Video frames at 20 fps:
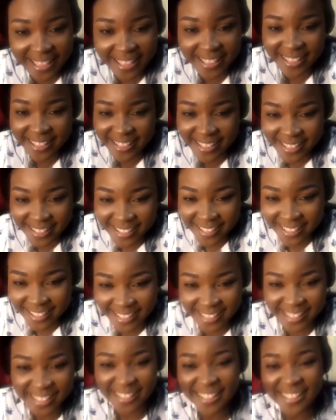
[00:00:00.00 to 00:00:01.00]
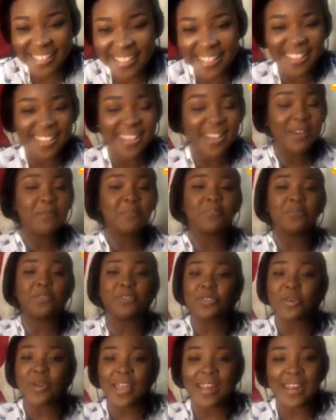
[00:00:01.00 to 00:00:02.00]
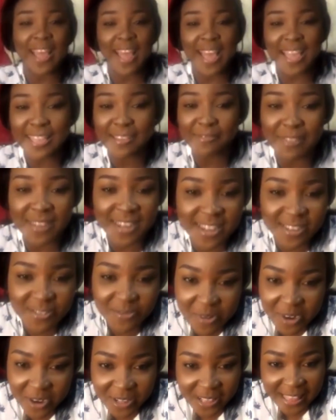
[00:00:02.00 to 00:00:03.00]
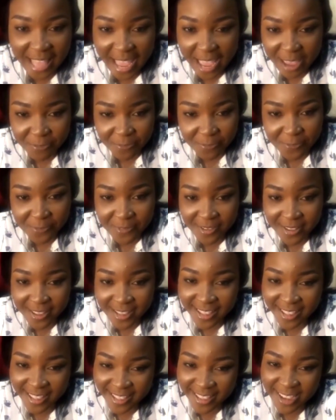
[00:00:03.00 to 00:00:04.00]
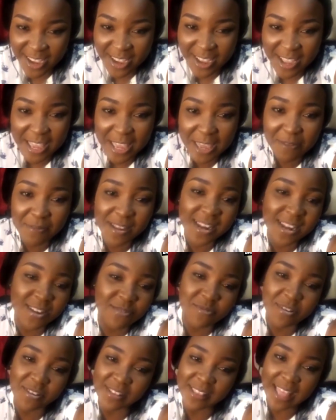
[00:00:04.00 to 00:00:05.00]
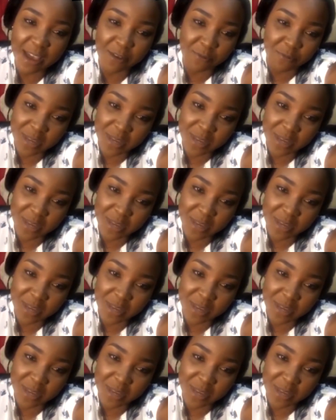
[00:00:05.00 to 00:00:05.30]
Honestly, Buju and Ikina do not see eye to eye. That one I can say this on